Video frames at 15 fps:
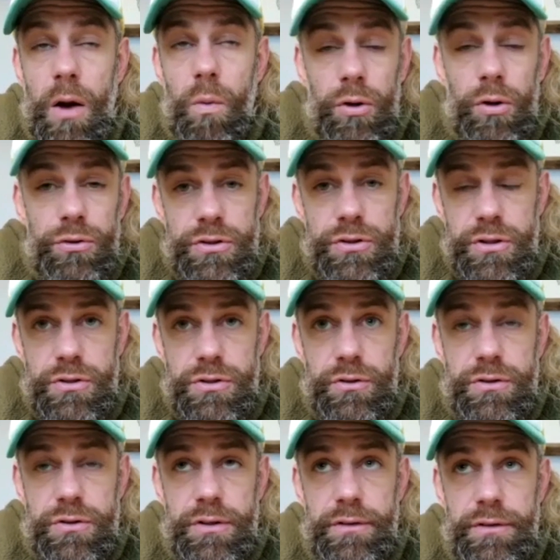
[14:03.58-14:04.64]
on to
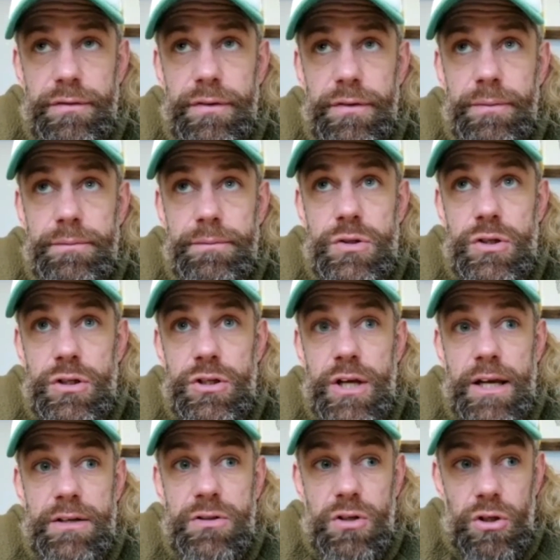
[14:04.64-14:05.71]
sort of
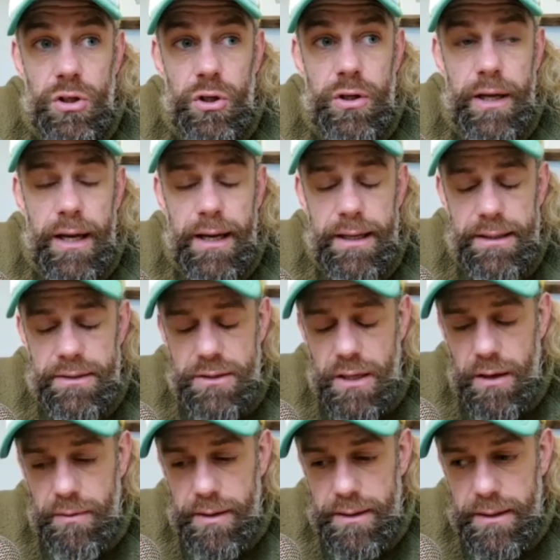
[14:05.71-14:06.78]
suggest and look at is
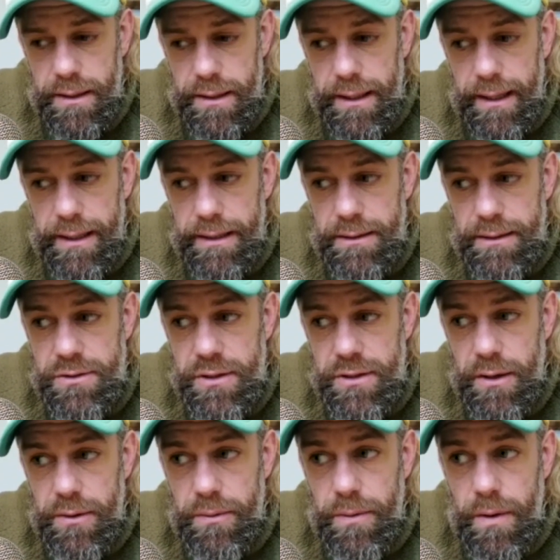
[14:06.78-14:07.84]
going, okay, so